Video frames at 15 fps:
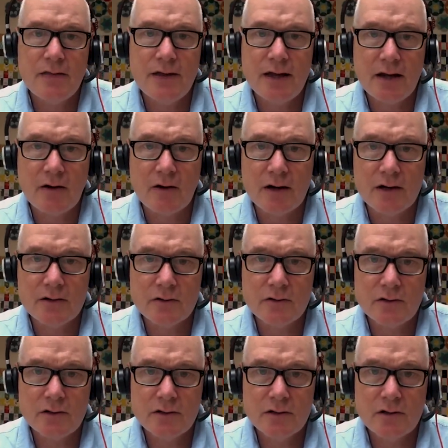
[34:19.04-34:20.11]
The
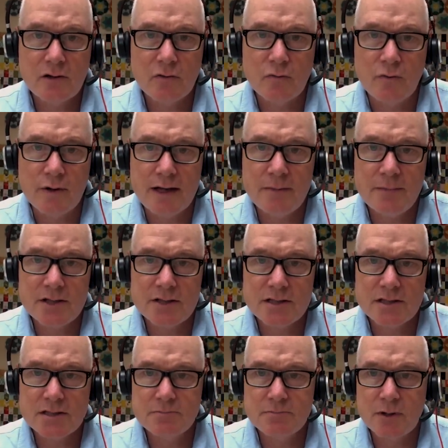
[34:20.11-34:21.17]
article
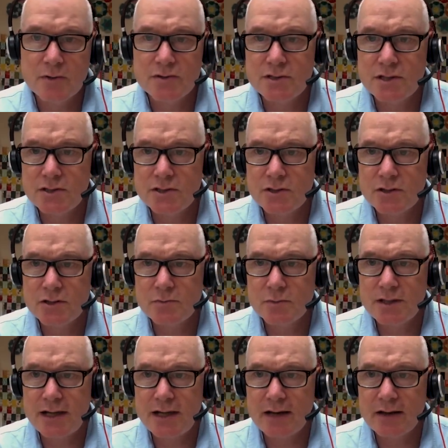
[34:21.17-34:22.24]
Readmissions, post discharge
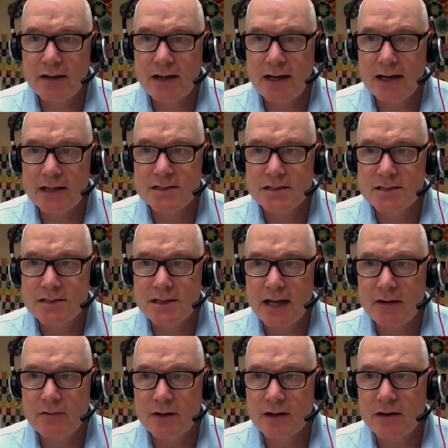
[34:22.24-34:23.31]
mortality, and
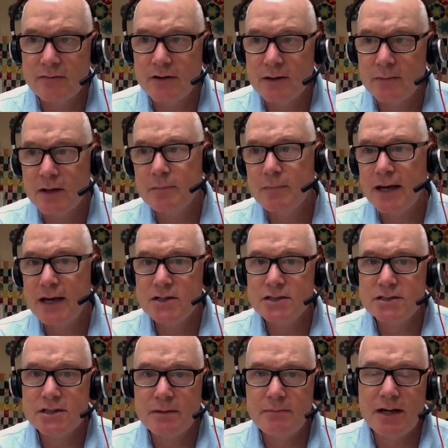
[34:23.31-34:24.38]
sustained recovery among
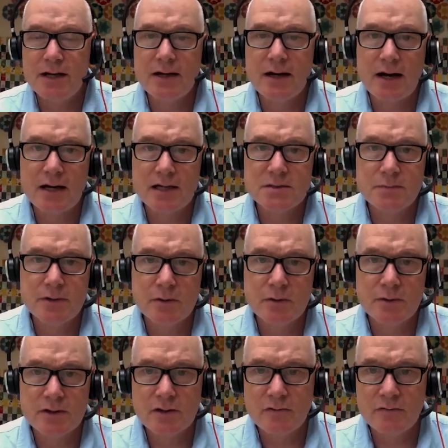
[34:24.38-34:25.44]
patients admitted to
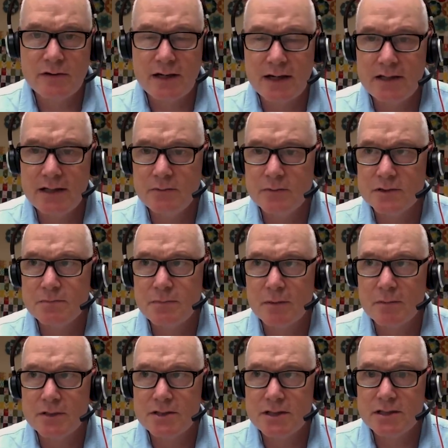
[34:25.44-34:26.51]
hospital with COVID 19 was
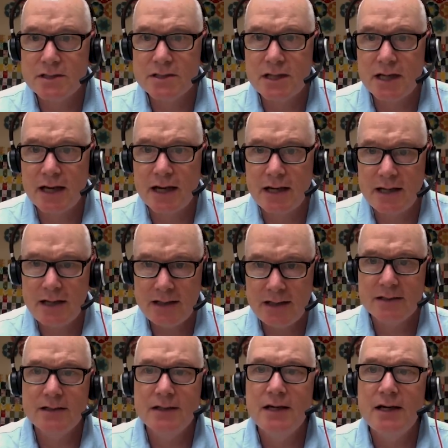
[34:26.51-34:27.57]
published in CID
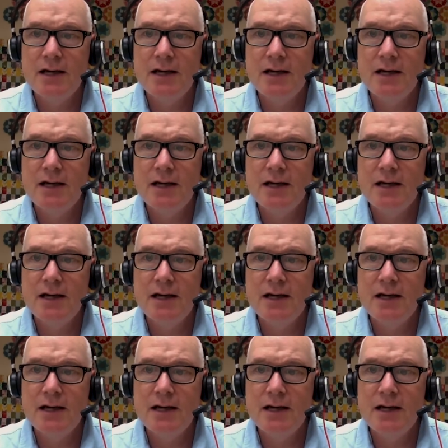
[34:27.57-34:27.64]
